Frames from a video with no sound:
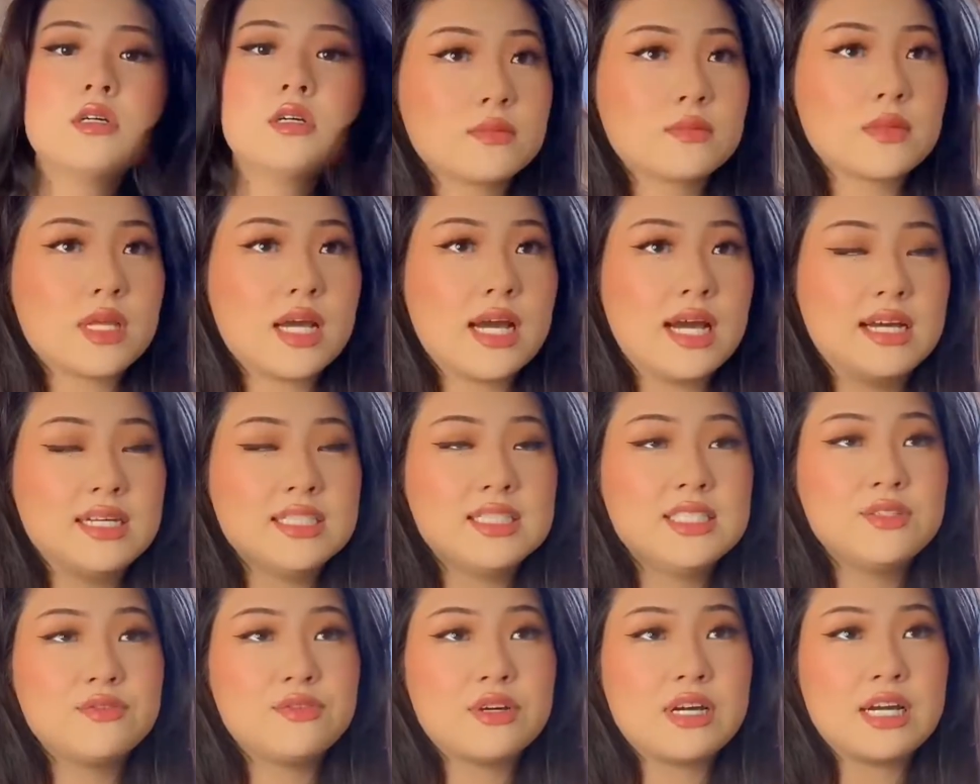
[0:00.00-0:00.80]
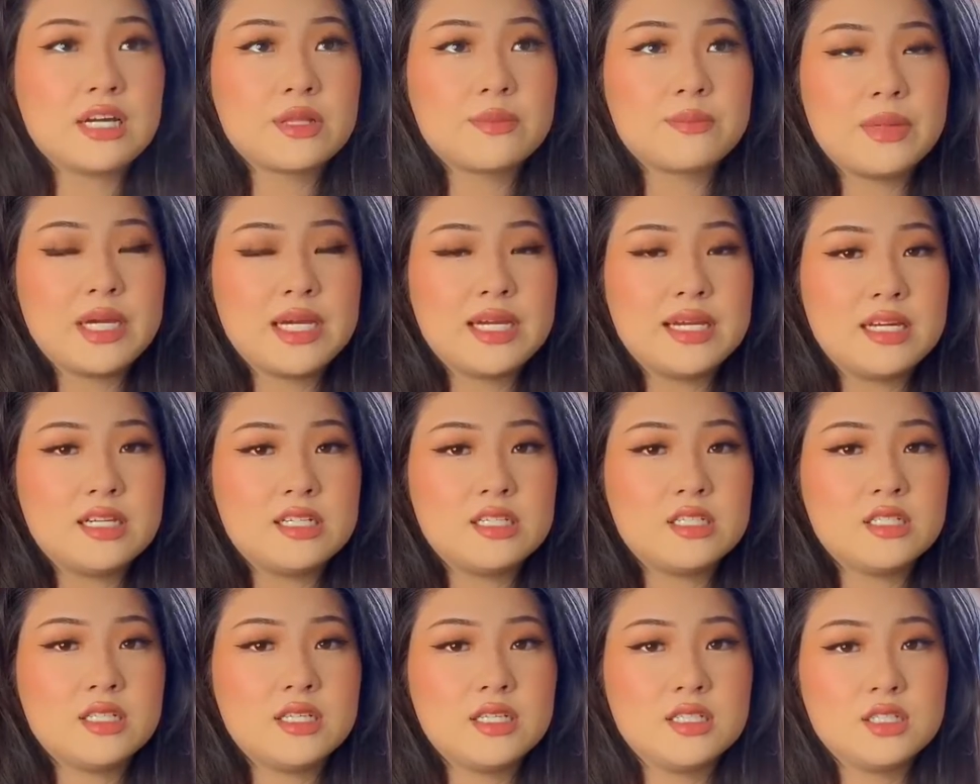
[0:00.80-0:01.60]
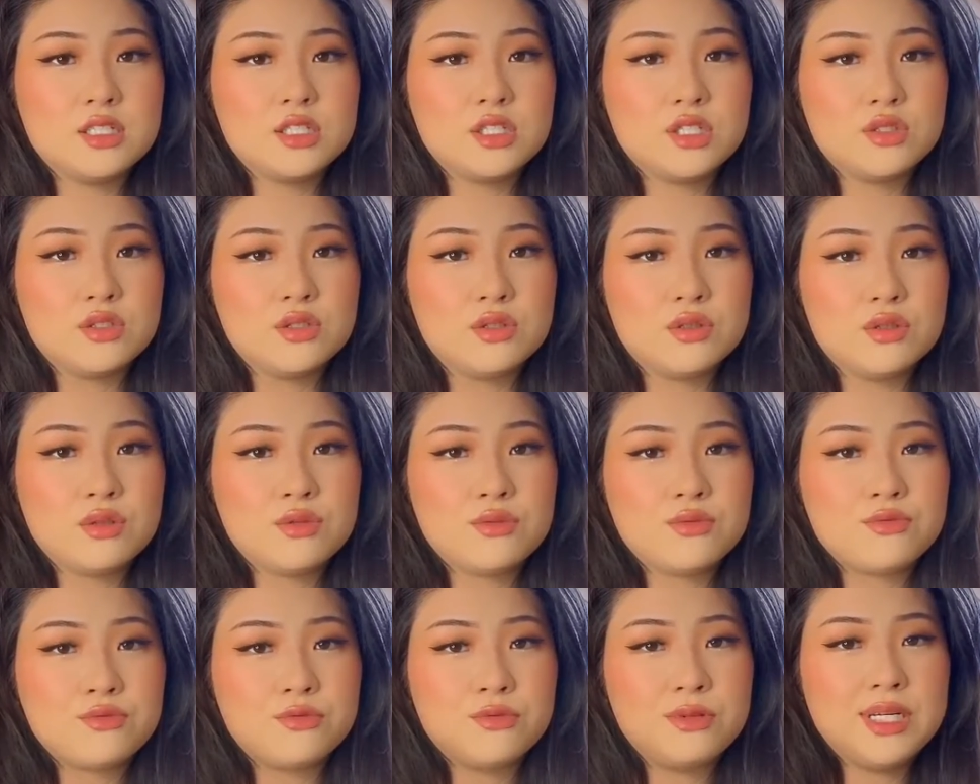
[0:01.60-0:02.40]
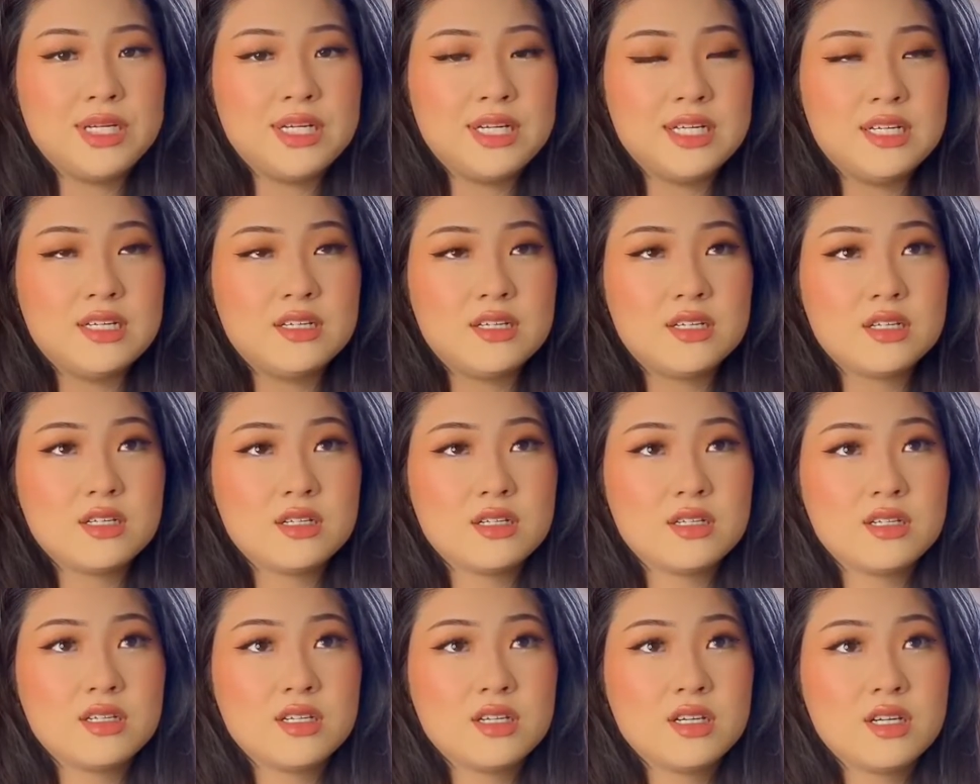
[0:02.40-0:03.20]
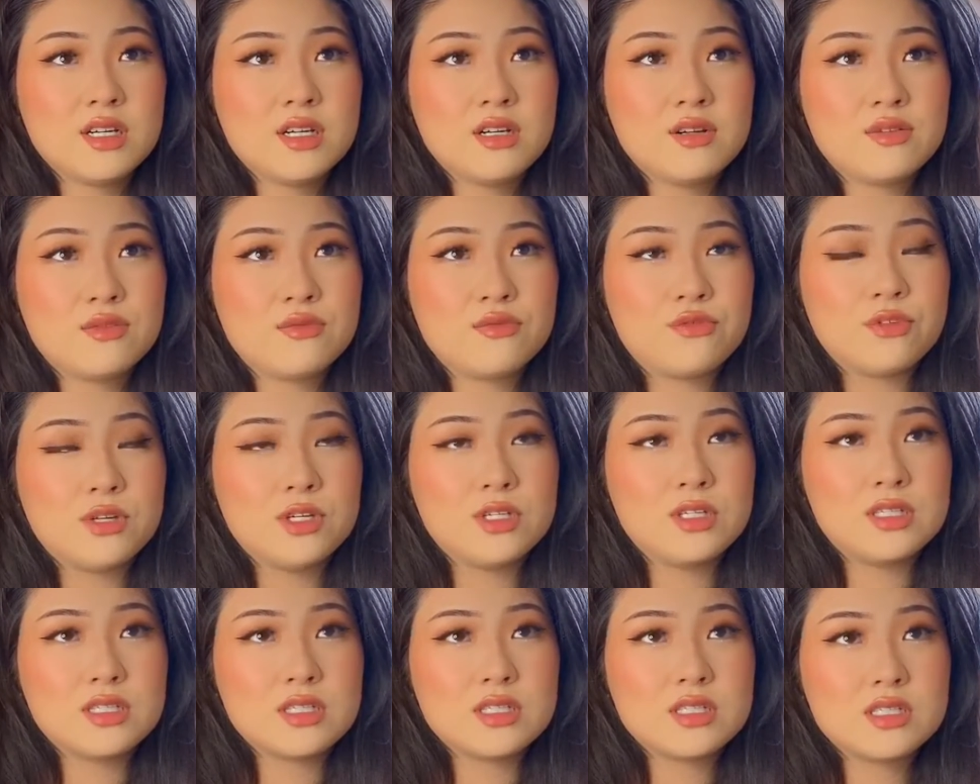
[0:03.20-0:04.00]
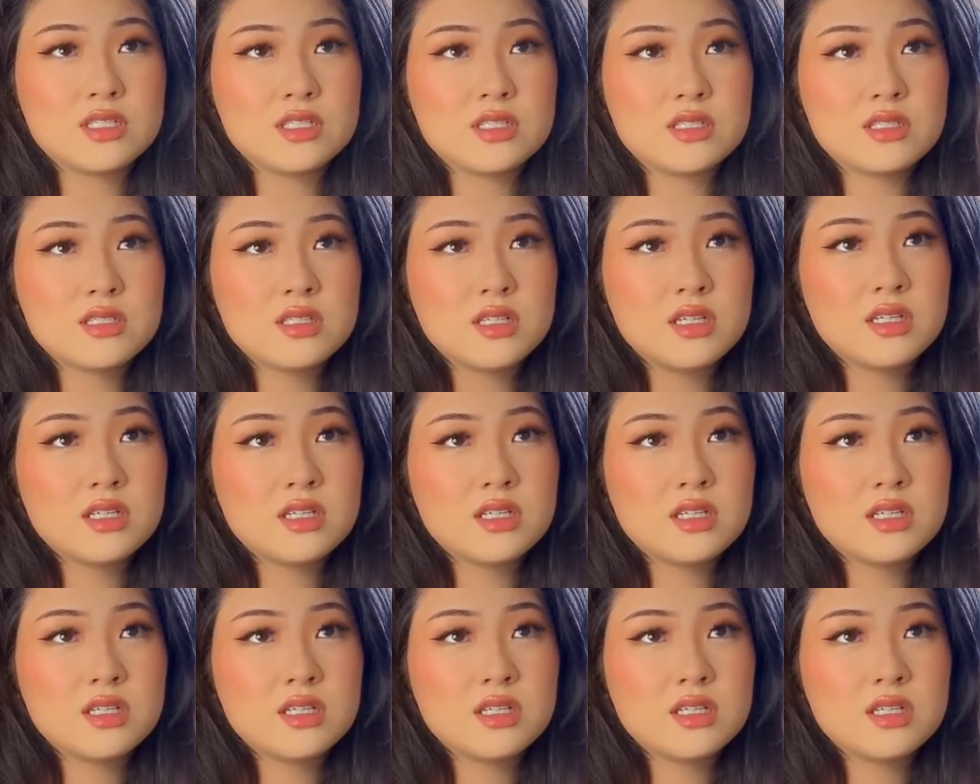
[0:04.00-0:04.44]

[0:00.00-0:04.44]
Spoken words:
I divide my hair into 3 thirds.